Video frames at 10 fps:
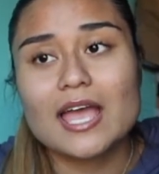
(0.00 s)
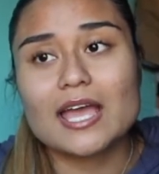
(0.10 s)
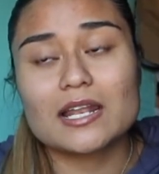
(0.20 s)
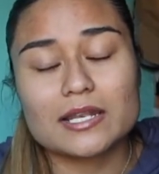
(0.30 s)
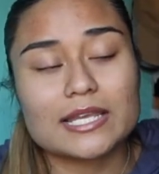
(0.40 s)

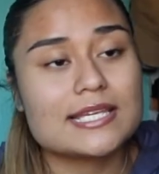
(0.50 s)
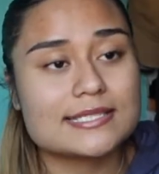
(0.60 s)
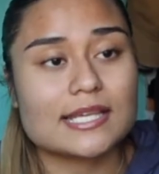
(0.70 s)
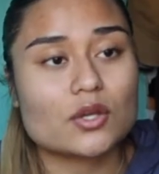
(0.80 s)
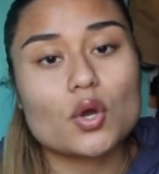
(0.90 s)
and he's
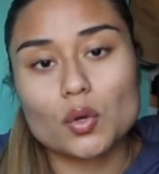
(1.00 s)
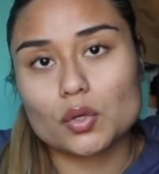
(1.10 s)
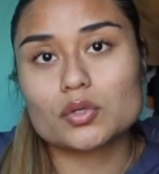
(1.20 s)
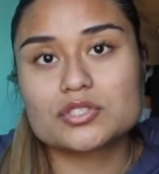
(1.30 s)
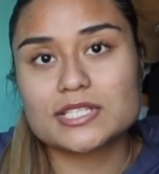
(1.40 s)
like, oh,
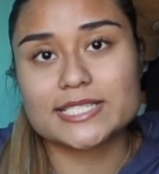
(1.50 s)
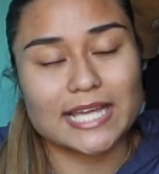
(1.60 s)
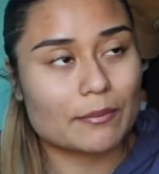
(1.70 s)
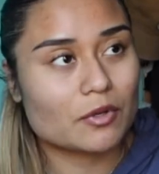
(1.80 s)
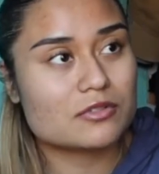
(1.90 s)
go to this
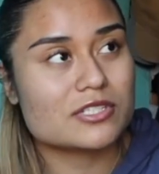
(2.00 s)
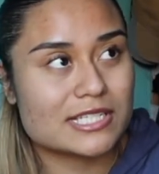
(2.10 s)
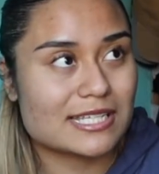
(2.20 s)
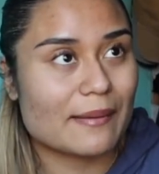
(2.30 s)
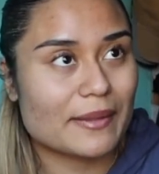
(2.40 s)
app, go to
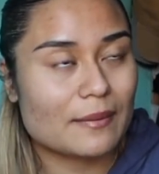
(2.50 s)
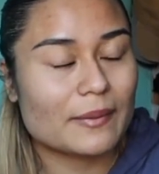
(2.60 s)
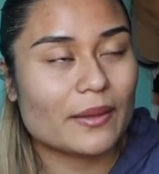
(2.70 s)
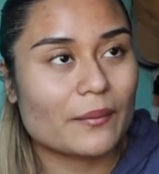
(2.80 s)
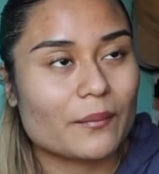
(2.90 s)
this app, and I'm
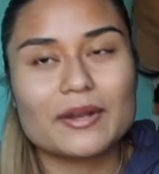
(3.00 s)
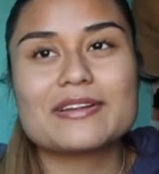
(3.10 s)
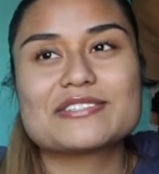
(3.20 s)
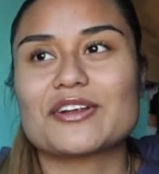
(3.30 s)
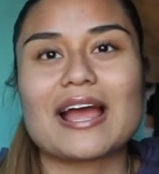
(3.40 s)
like, where
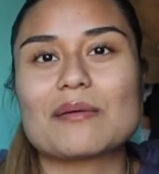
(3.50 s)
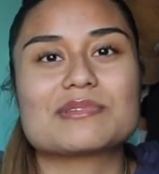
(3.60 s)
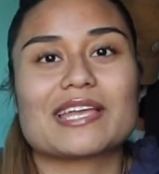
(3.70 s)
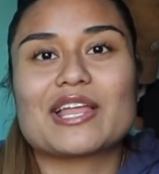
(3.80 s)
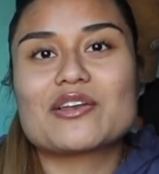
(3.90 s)
is your apps?
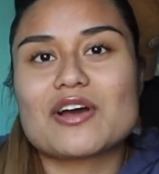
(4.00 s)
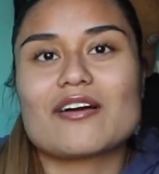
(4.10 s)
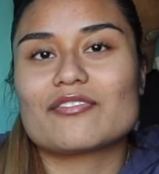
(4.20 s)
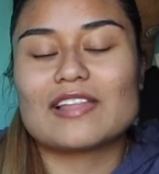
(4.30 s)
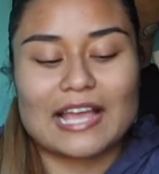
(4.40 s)
I
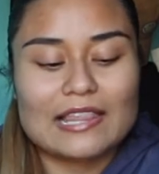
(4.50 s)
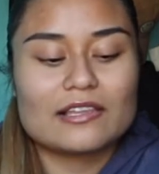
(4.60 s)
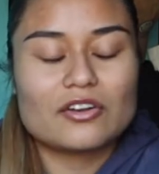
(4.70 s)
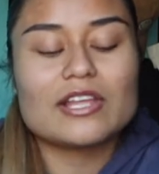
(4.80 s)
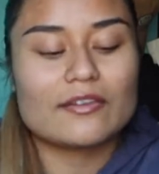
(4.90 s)
cannot, like, I
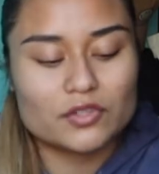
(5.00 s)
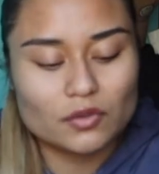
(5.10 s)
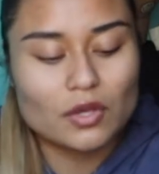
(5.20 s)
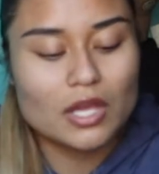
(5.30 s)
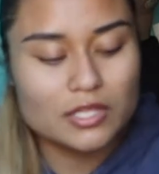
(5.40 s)
literally have
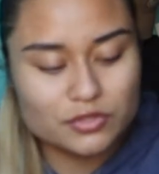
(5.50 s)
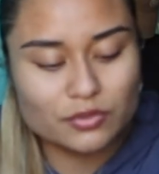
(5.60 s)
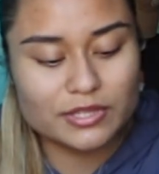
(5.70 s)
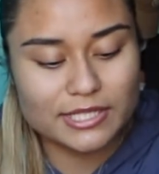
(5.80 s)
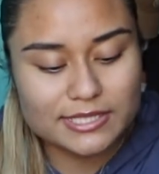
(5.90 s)
to do
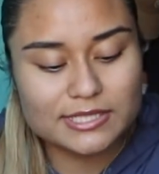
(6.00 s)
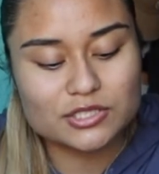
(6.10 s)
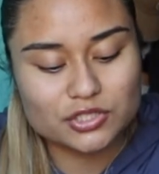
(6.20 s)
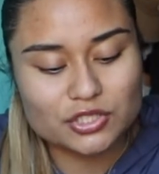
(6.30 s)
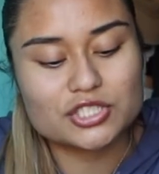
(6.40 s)
this and
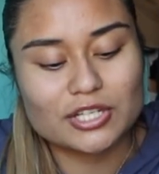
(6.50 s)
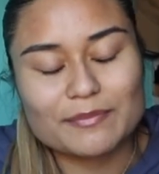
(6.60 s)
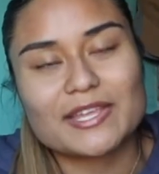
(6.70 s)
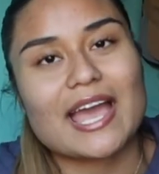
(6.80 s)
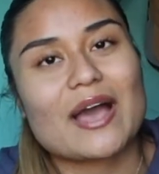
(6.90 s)
search up
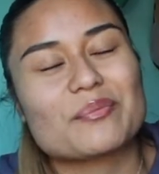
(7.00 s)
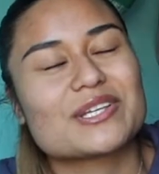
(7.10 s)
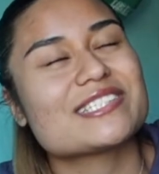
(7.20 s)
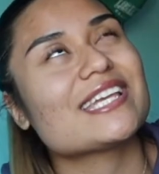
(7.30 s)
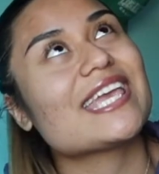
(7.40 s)
the app
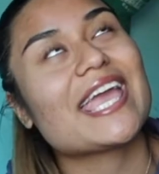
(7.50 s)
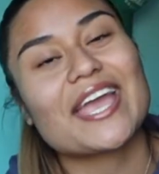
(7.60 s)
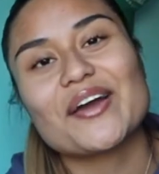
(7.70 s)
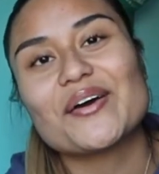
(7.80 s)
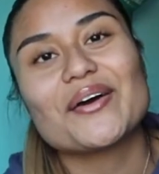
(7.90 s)
because I
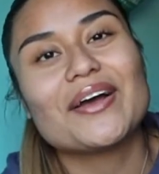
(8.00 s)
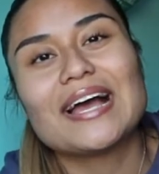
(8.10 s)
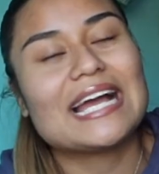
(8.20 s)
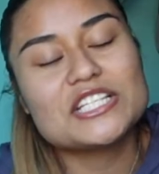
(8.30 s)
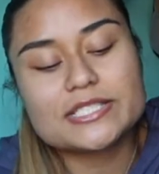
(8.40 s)

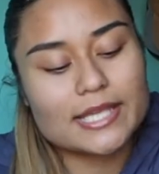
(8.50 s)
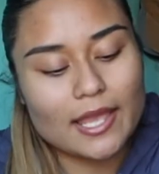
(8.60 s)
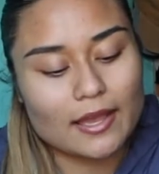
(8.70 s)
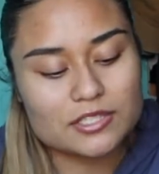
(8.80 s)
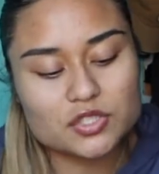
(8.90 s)
just
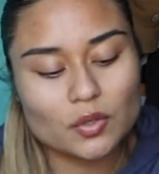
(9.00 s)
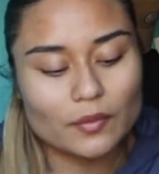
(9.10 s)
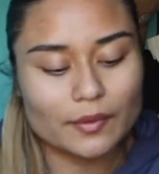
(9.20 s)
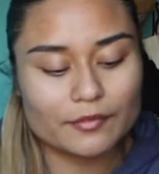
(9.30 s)
can't. So